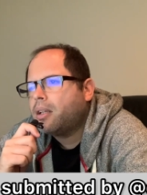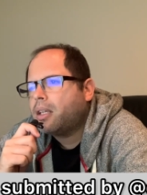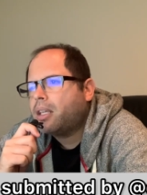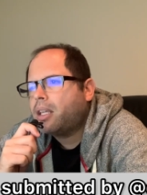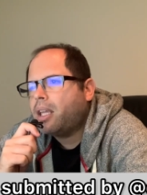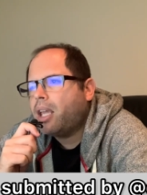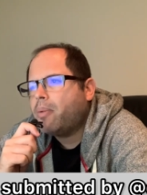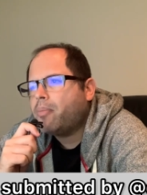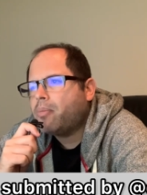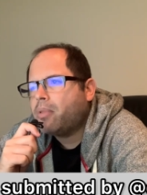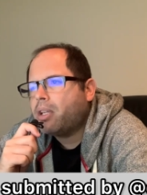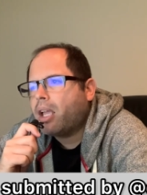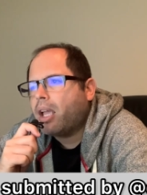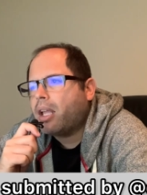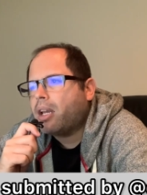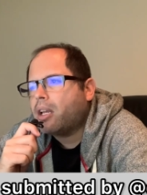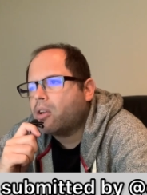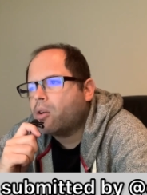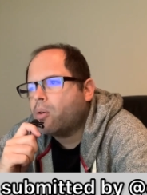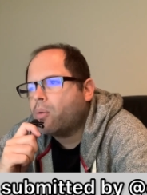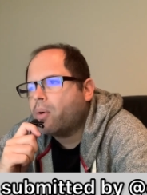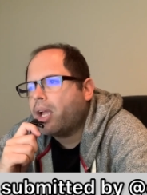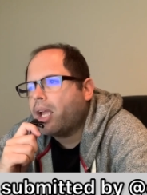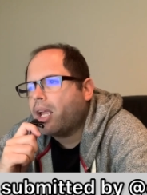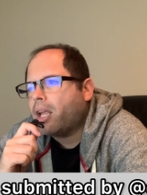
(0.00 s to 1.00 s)
keep getting
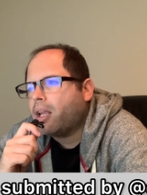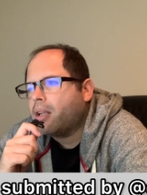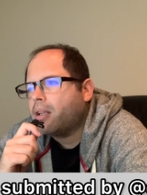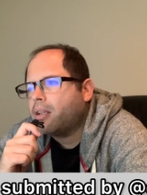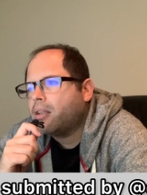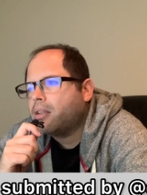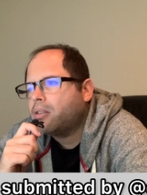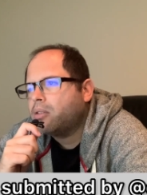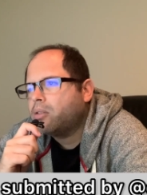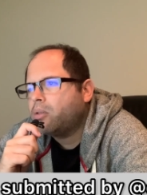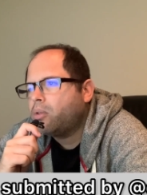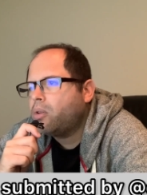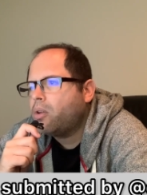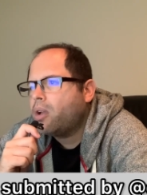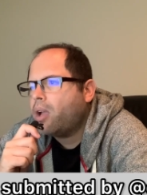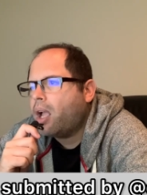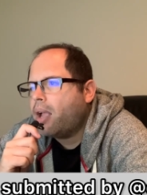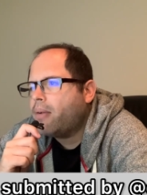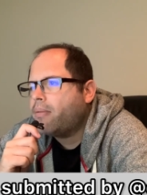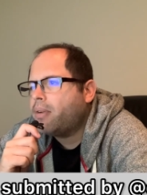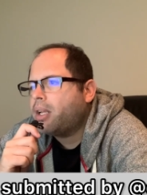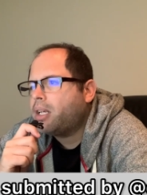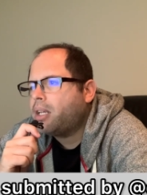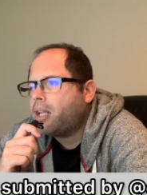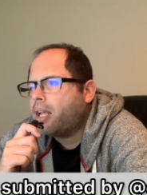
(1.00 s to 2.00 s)
away. Do you
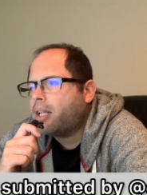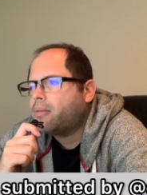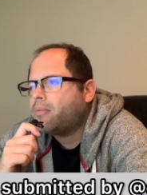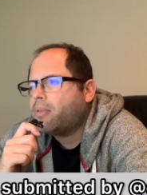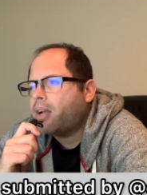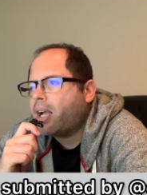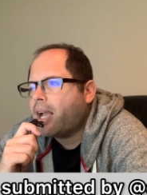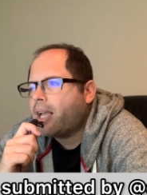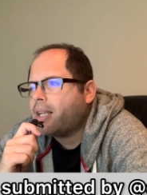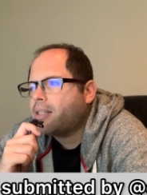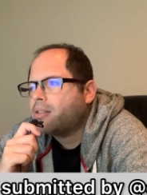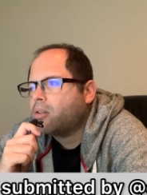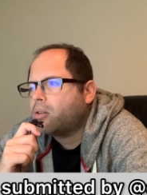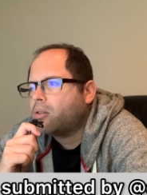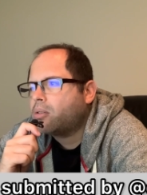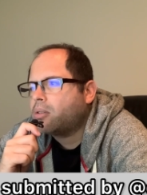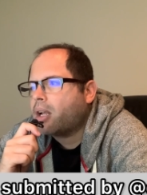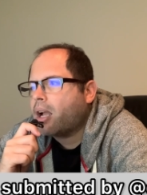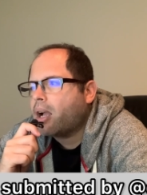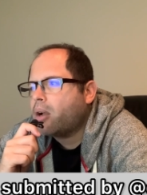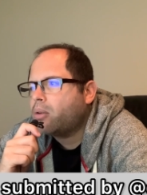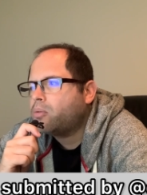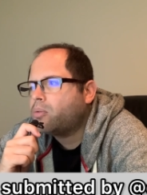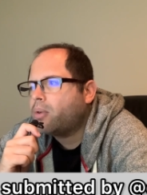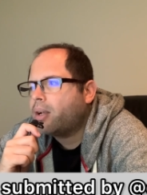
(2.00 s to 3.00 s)
have any advice on
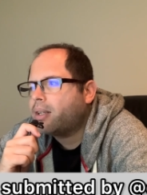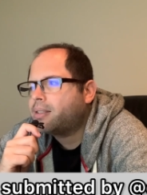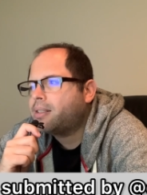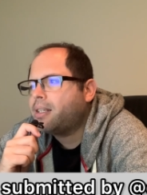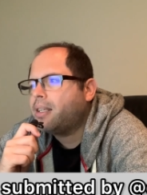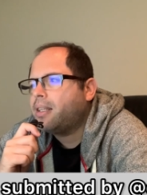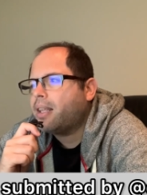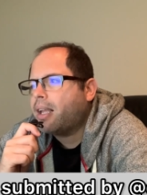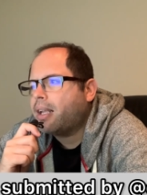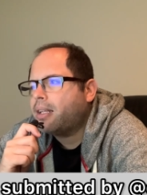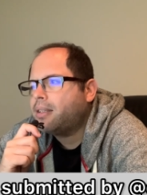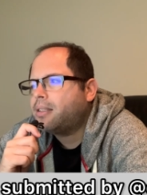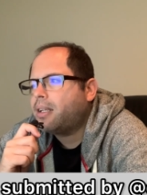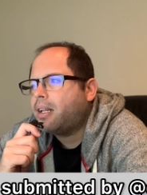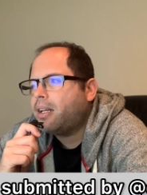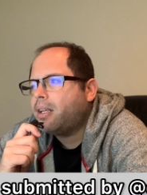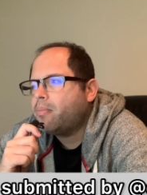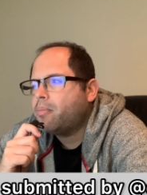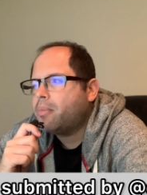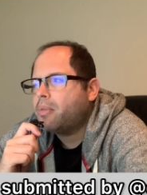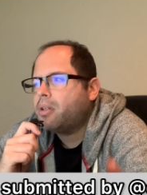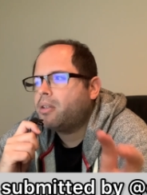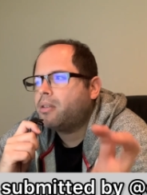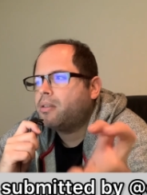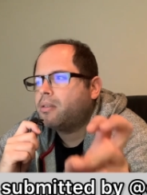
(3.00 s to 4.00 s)
how to accidentally
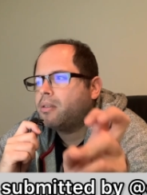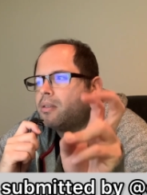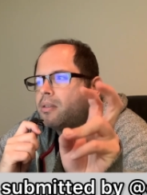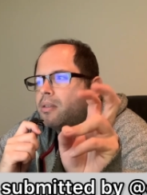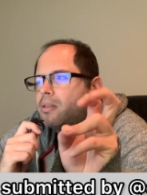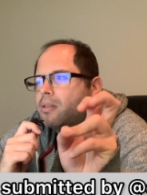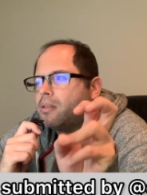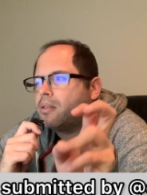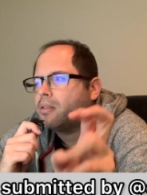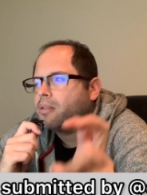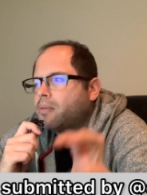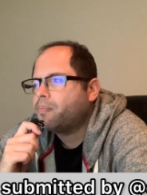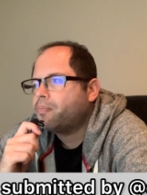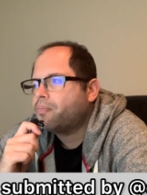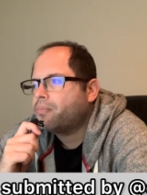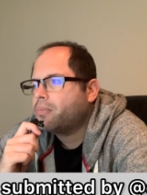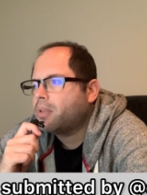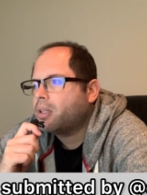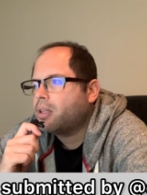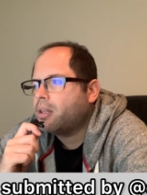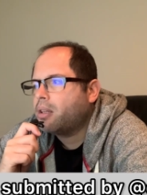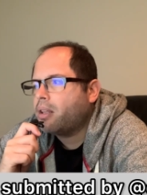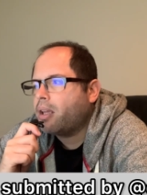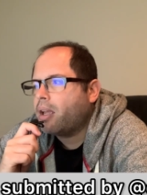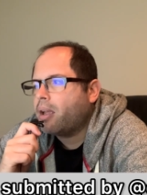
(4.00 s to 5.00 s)
murder
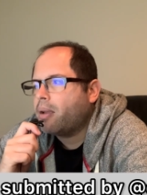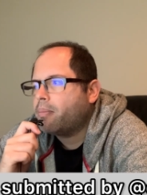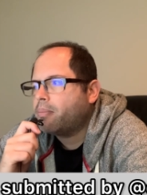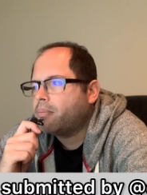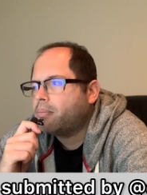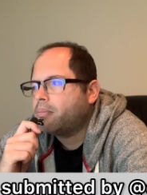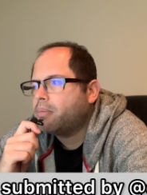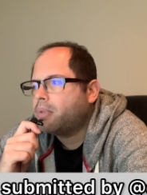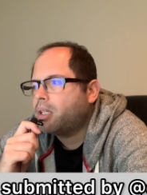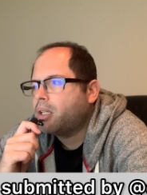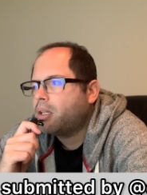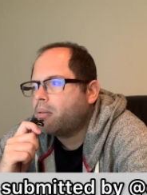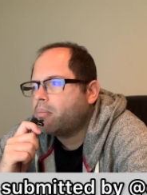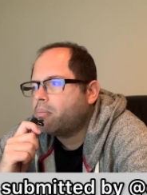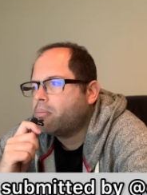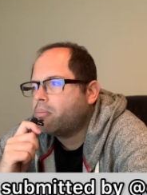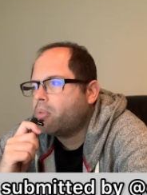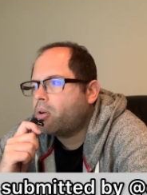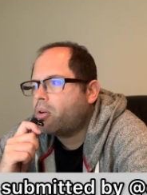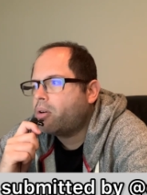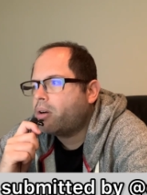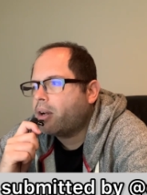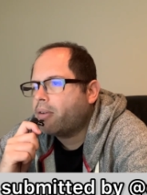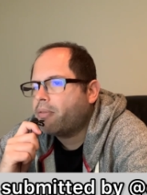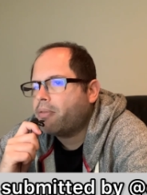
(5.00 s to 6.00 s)
them
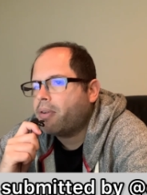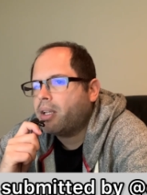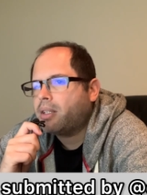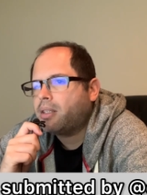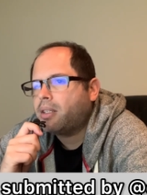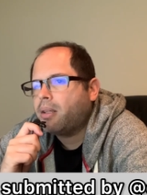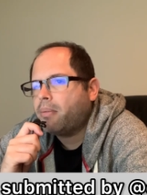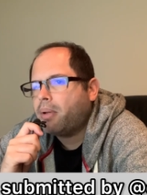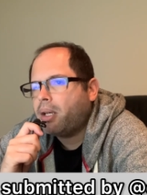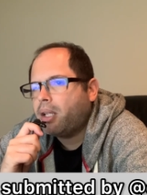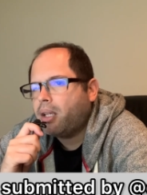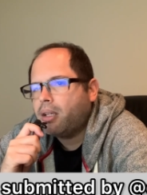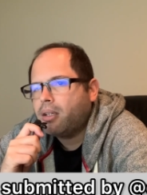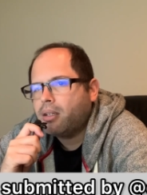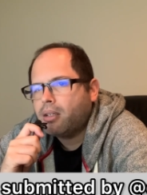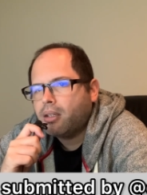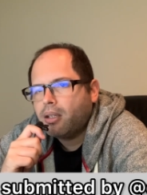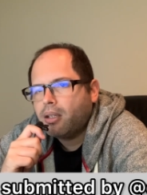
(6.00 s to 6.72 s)
more effectively?